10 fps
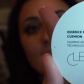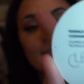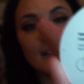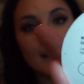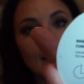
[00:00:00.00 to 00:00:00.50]

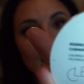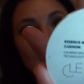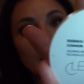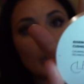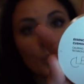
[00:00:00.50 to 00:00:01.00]
this in an
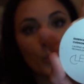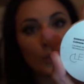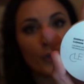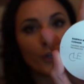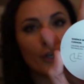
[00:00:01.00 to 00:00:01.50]

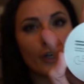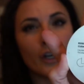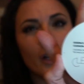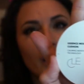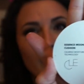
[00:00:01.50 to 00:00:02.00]

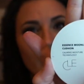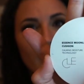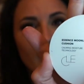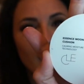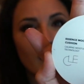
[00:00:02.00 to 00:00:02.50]
Allure,
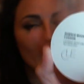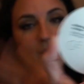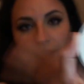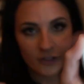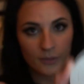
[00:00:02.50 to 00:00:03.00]
one
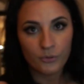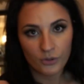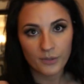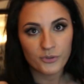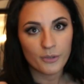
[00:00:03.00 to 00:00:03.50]
of their
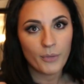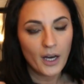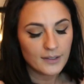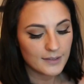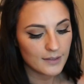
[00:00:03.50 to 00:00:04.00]
subscription
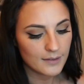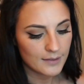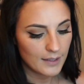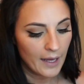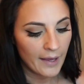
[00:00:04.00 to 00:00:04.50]
boxes.
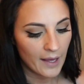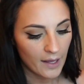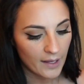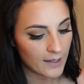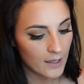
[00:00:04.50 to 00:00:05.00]

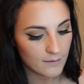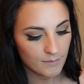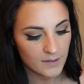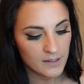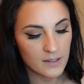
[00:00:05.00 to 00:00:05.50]
I got
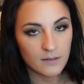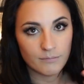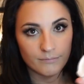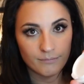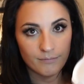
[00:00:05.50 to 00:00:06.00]

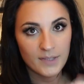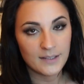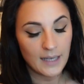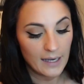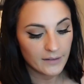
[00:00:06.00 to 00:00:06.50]

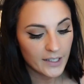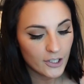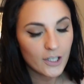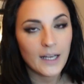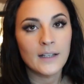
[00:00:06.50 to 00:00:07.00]
this
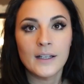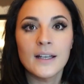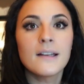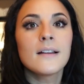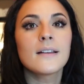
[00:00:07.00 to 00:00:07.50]
highlighter, and
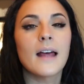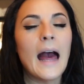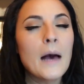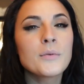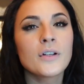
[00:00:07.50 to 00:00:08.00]
it is
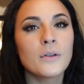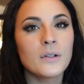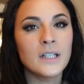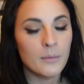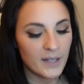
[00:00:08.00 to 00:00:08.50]

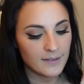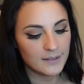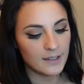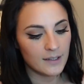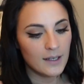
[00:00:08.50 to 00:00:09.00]
absolutely
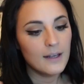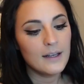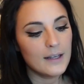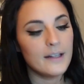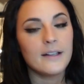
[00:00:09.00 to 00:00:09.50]
amazing.
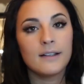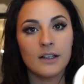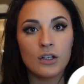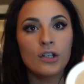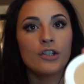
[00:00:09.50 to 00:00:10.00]
It is a
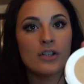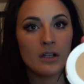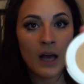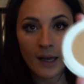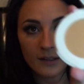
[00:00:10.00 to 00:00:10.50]

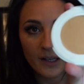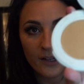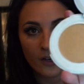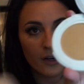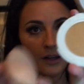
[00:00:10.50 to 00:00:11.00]
cushion
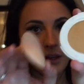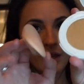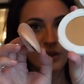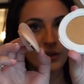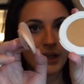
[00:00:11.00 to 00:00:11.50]
highlighter.
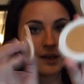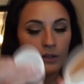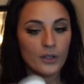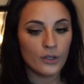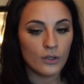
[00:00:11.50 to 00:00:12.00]
You get a
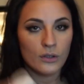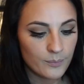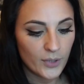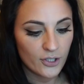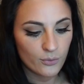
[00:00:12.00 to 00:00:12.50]
little
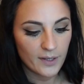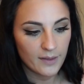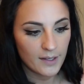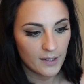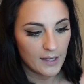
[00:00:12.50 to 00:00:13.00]
sponge
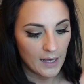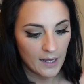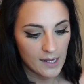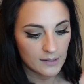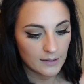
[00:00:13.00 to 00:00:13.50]
with it,
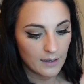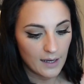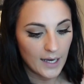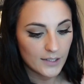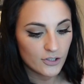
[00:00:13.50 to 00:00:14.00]
and
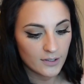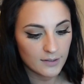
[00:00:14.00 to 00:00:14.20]
I